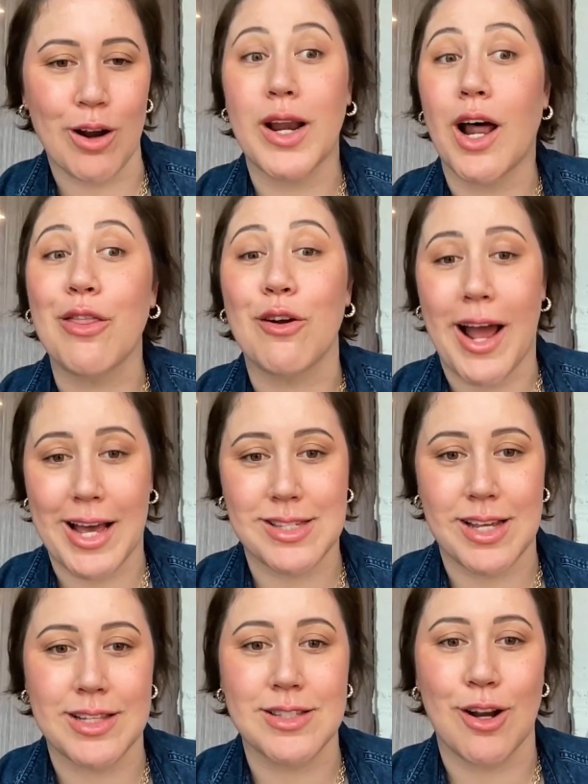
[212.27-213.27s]
What other
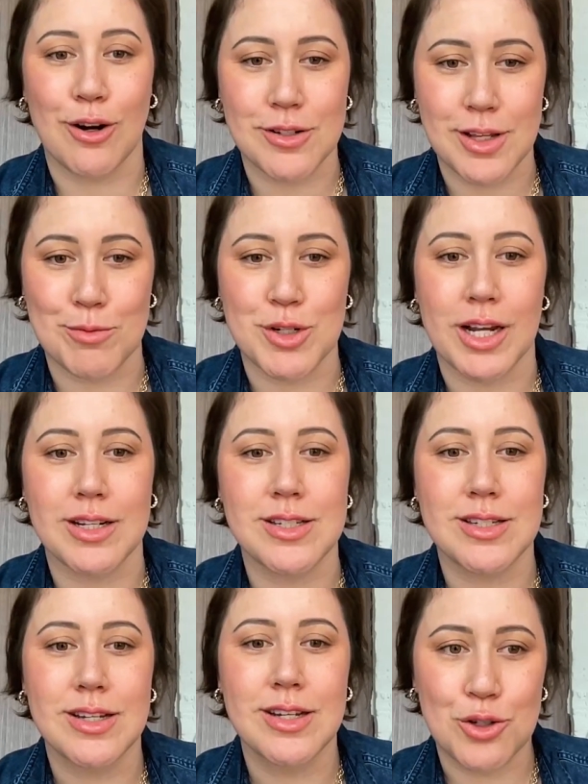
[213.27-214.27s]
assets are
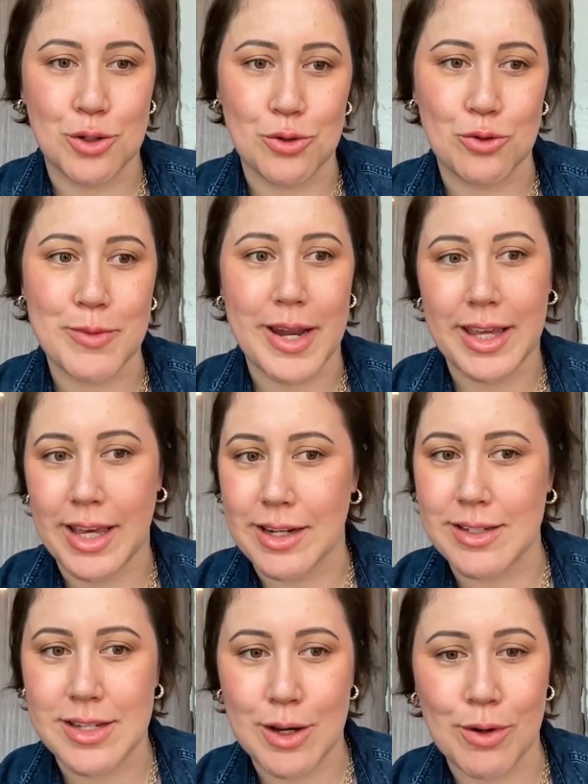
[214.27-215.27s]
subject to Medicaid
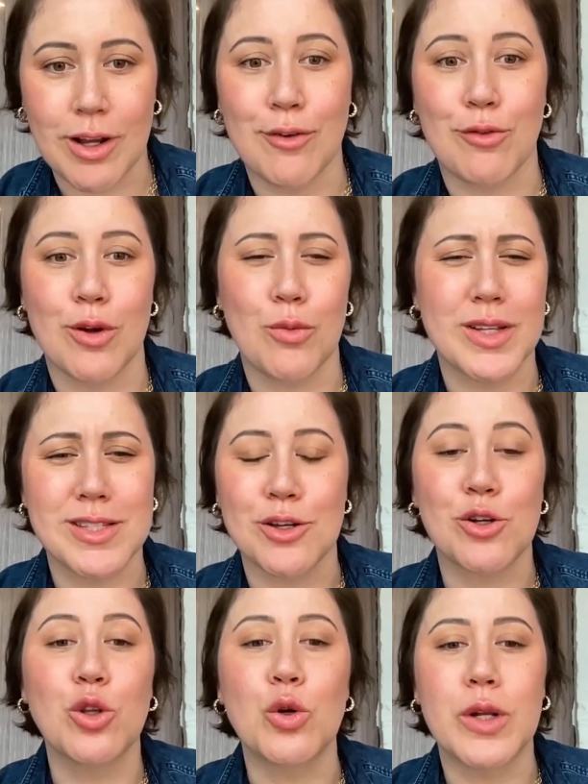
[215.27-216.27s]
estate recovery? What's
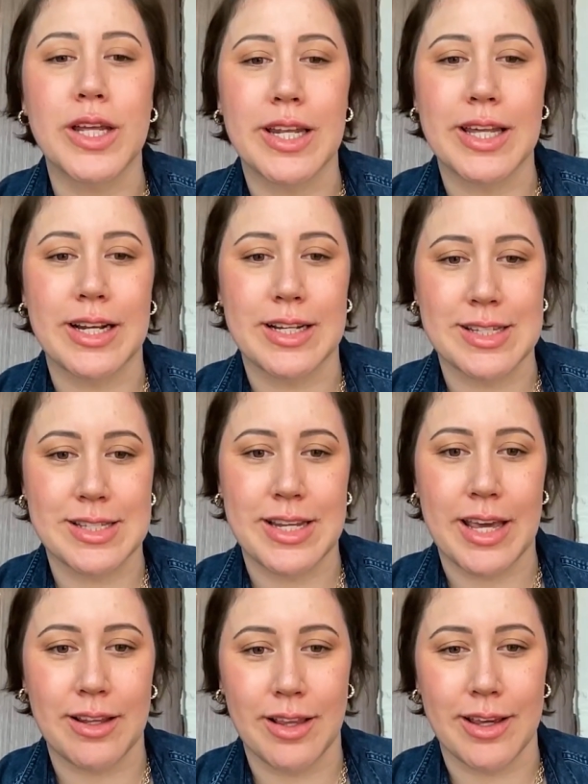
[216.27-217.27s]
included in an
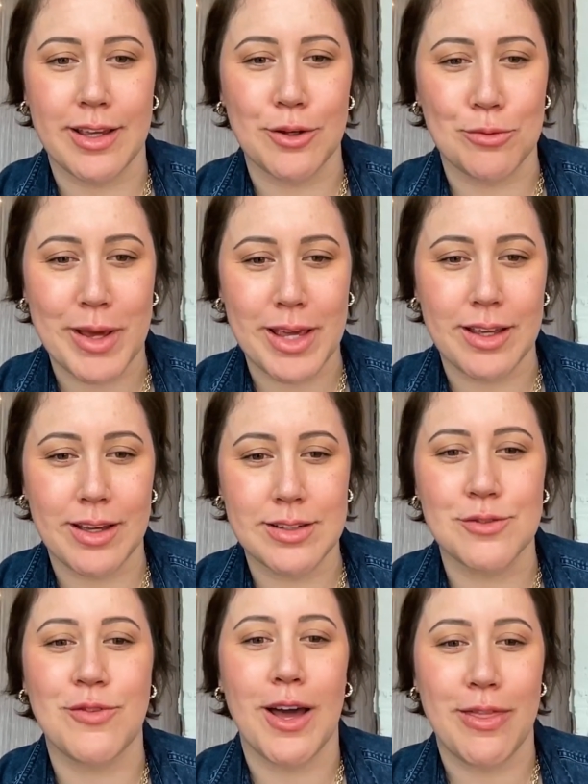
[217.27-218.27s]
estate? Like, can you
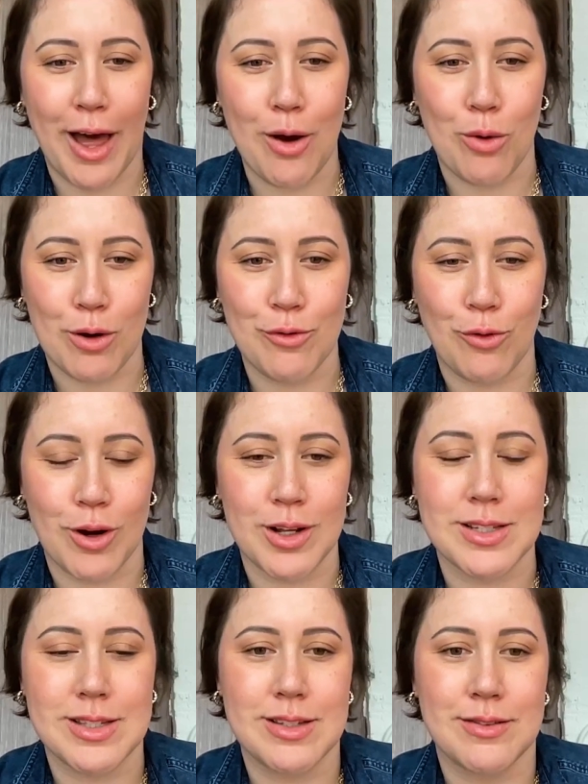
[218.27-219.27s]
define that word for
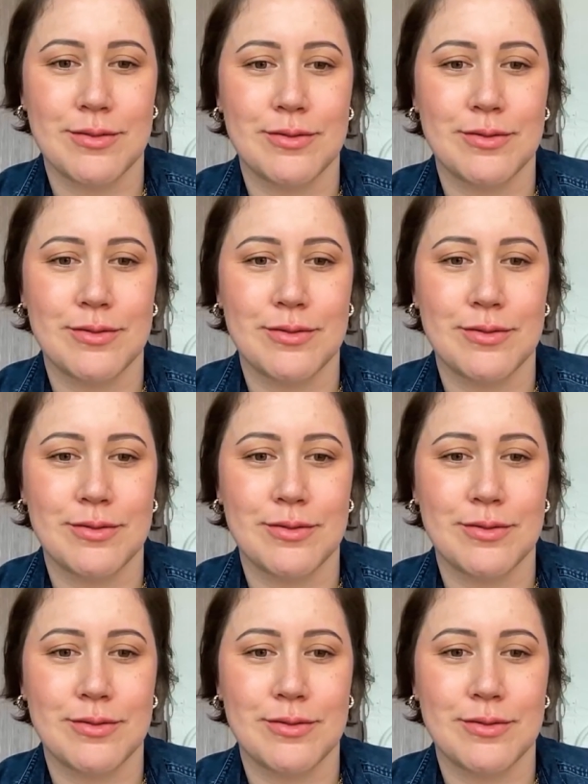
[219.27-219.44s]
us?